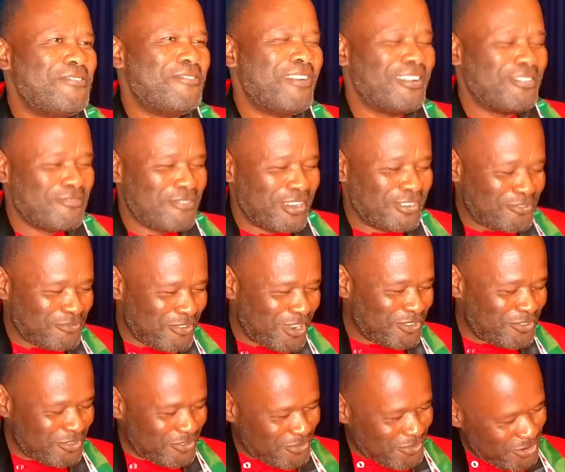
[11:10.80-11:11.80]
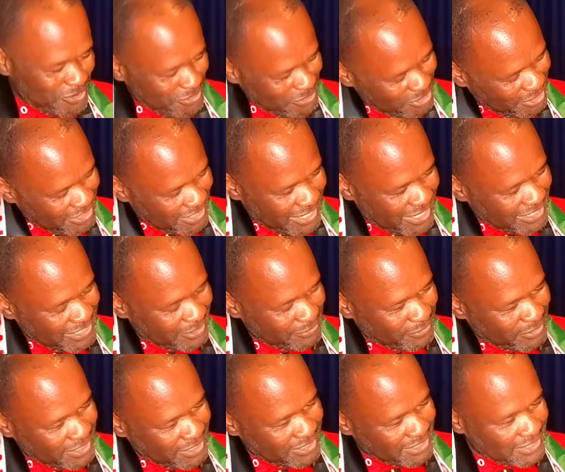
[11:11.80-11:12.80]
what we call
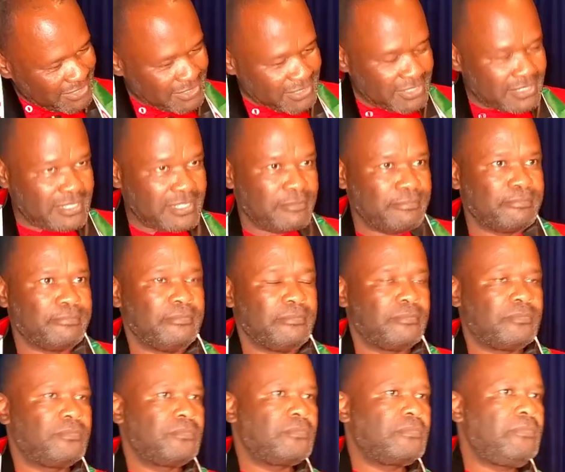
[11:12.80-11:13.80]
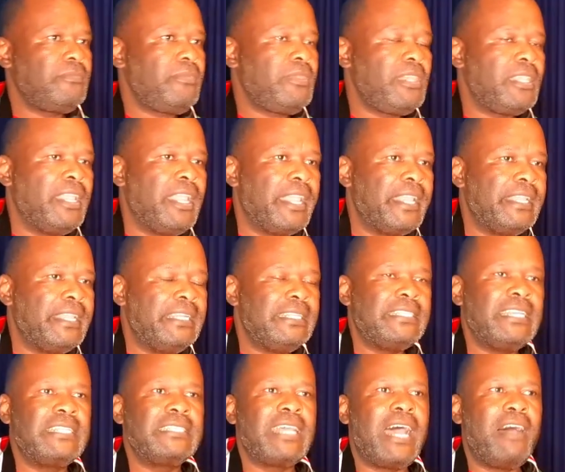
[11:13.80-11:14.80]
constructive criticism.
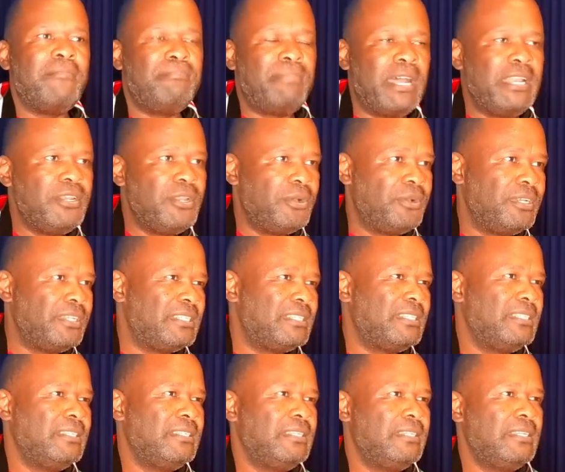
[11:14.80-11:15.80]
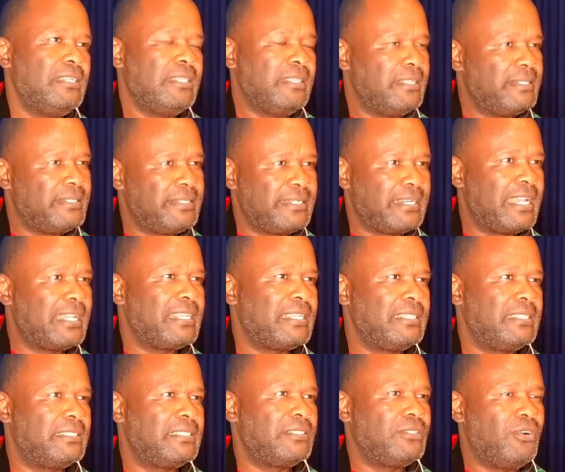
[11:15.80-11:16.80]
It has abandoned the
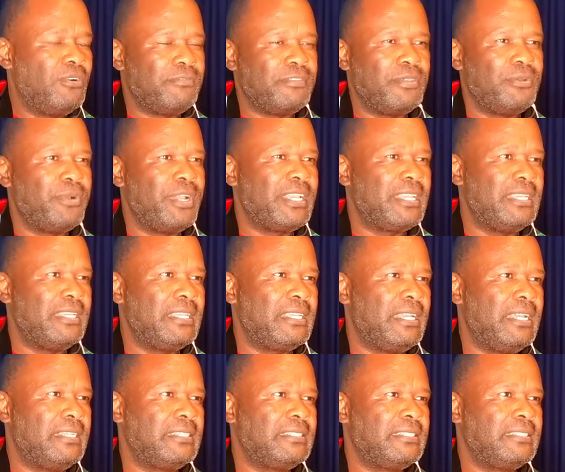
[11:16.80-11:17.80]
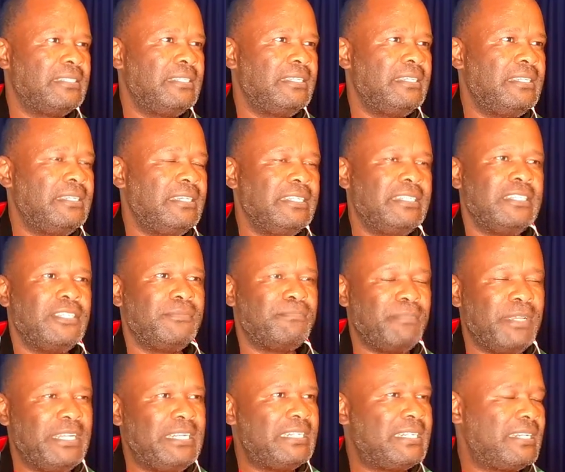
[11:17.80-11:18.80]
structures of the working class. It has
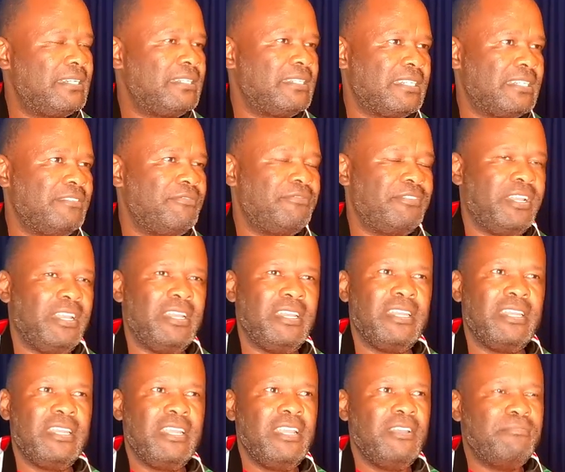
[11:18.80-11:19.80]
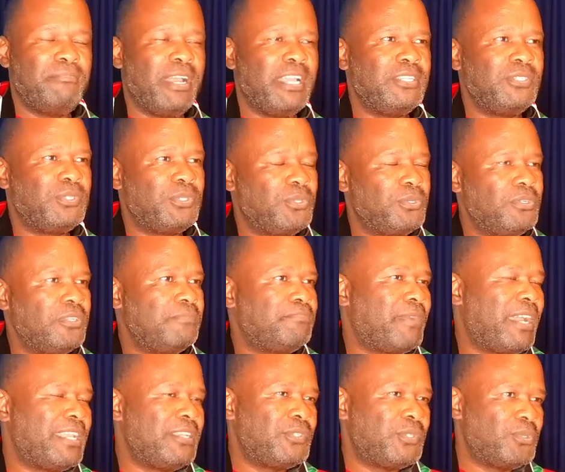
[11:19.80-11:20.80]
been driven by
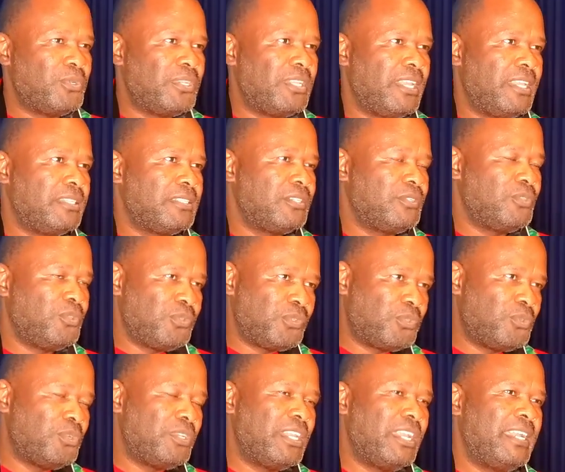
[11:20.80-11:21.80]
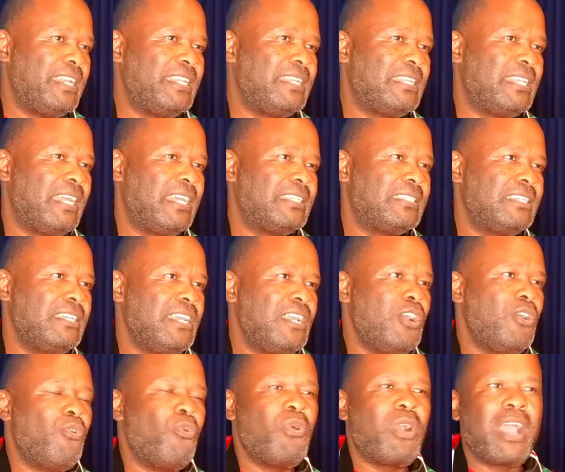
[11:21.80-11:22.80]
students, to student leaders,
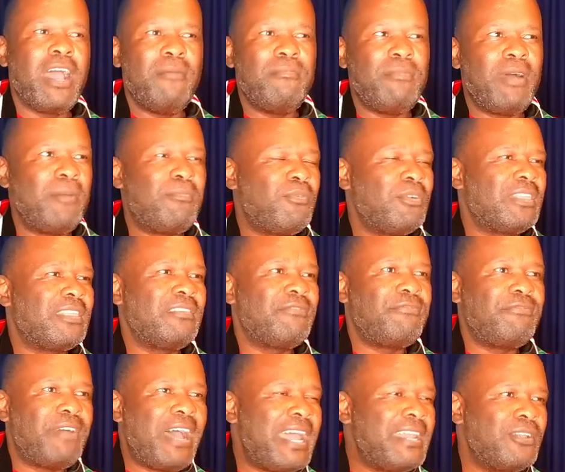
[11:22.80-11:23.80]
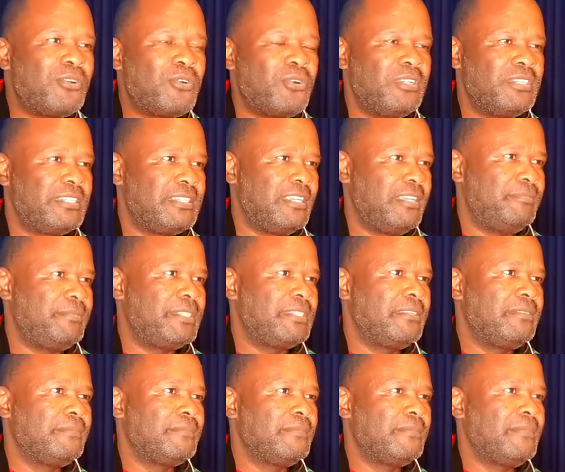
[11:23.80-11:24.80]
who come up with the funny
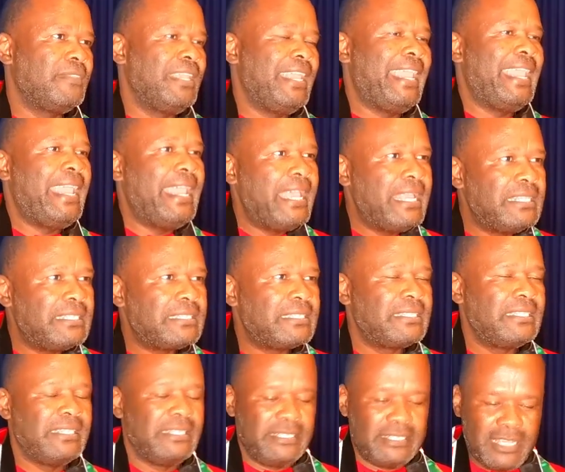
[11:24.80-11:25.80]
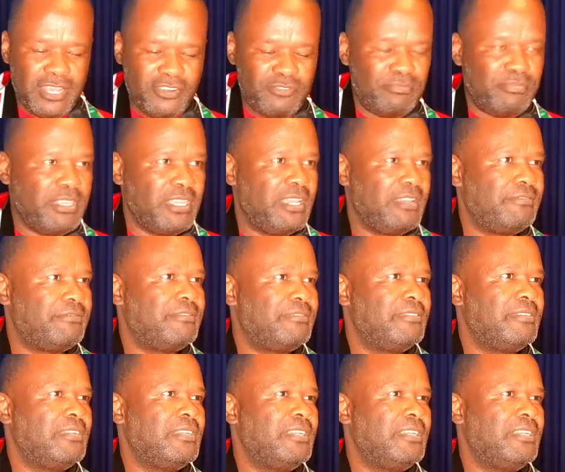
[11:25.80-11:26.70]
concepts. Hence, ZANU-PF